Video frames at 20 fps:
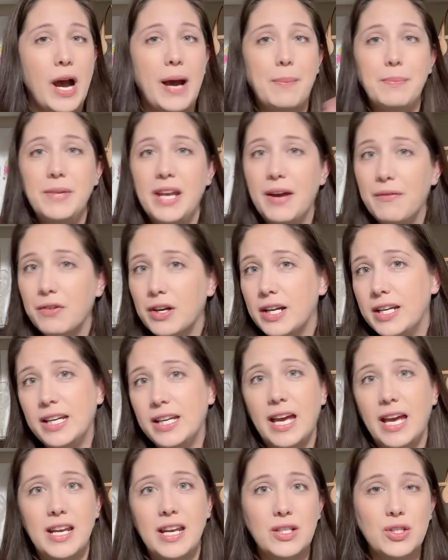I'm never gonna
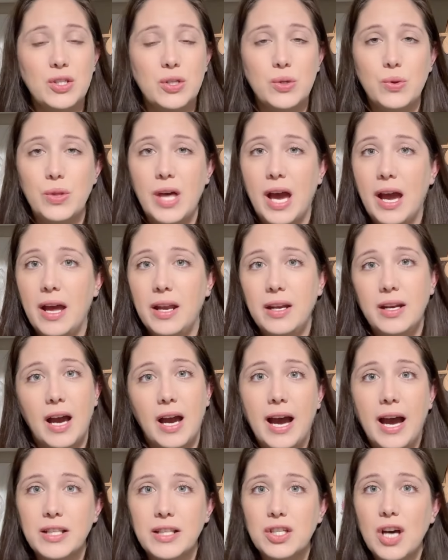get into that
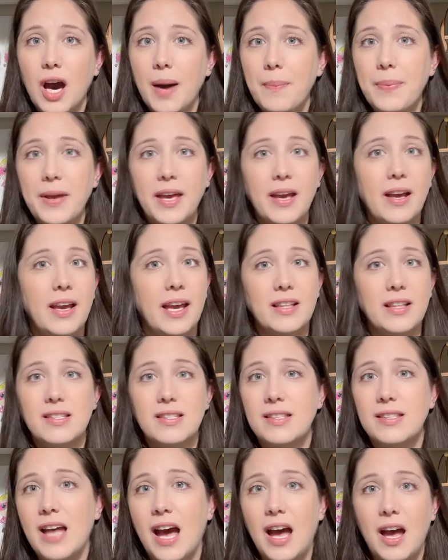topic.
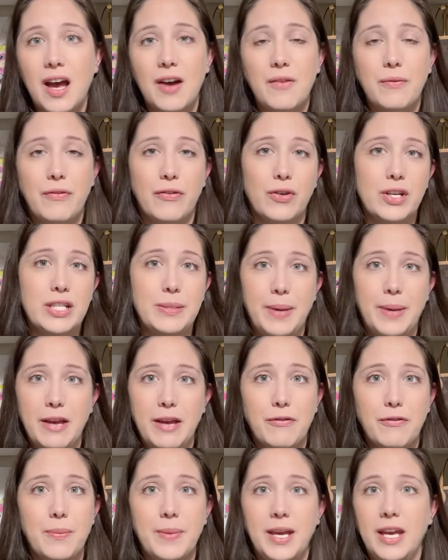It's not up for
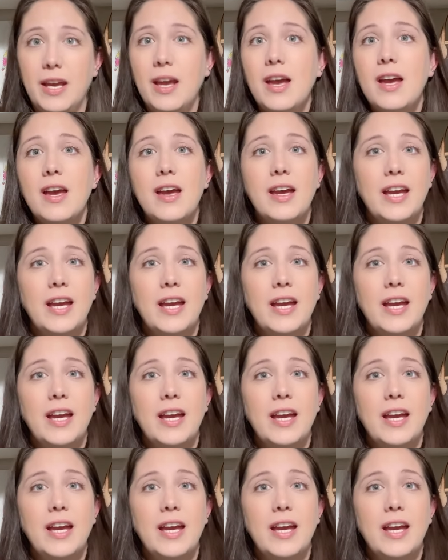debate for me.